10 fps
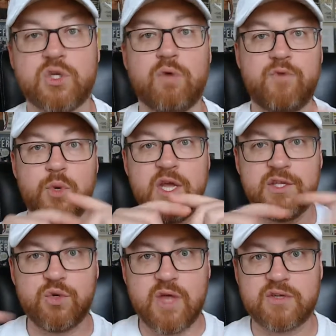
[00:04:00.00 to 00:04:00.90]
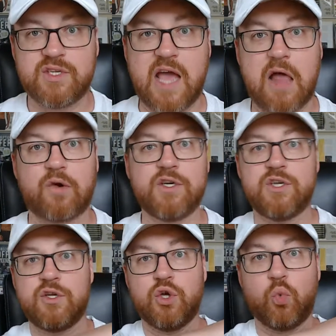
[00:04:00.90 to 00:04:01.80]
if you eat 2,000 calories,
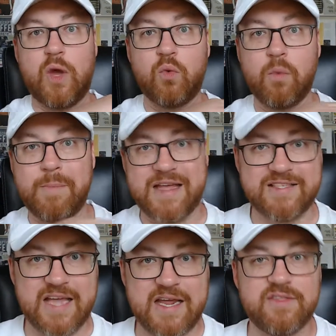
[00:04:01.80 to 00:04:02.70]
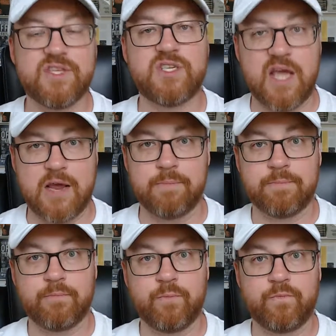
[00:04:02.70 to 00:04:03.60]
your weight will maintain the same.
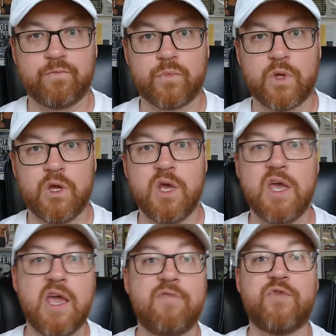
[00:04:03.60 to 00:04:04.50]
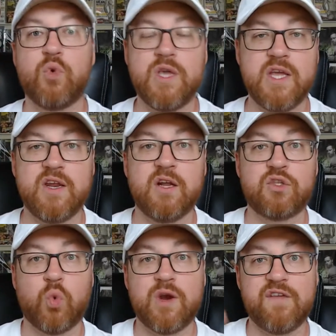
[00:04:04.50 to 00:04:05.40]
If you eat
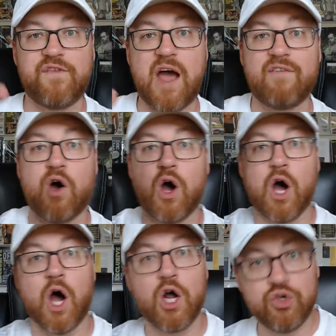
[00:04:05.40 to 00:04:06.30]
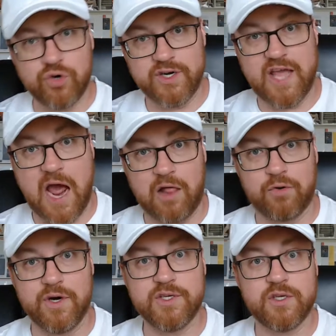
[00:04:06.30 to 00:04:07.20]
2,500
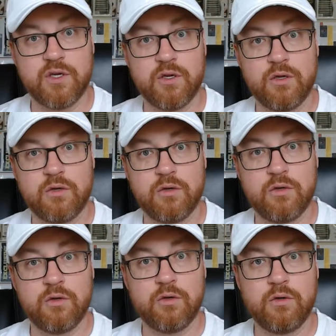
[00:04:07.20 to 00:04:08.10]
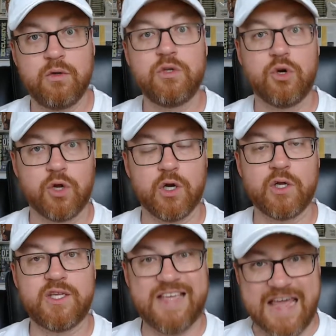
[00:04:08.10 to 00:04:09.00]
calories, you're going to
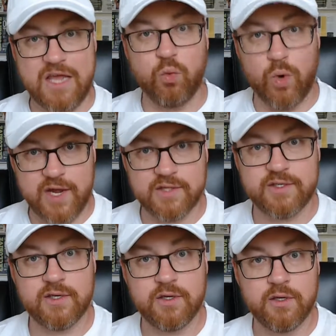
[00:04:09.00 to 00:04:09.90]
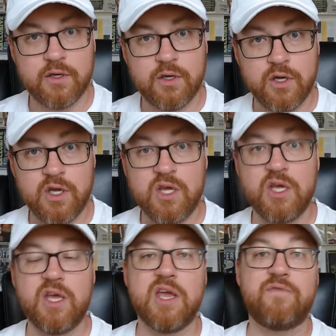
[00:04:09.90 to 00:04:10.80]
gain weight.
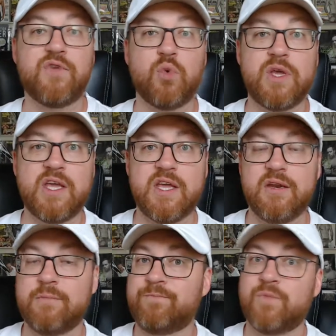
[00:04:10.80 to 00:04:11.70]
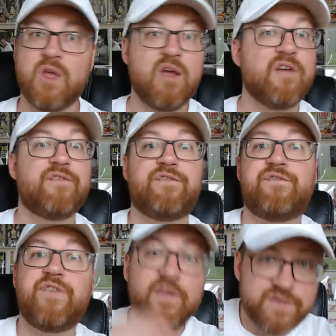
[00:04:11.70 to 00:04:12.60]
If you eat
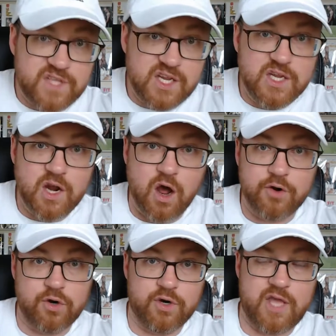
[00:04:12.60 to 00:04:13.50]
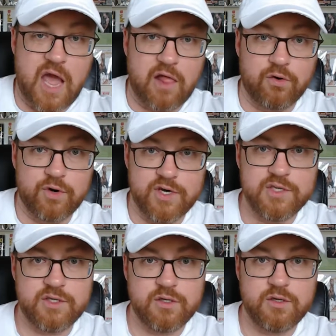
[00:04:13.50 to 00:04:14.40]
1,500 calories,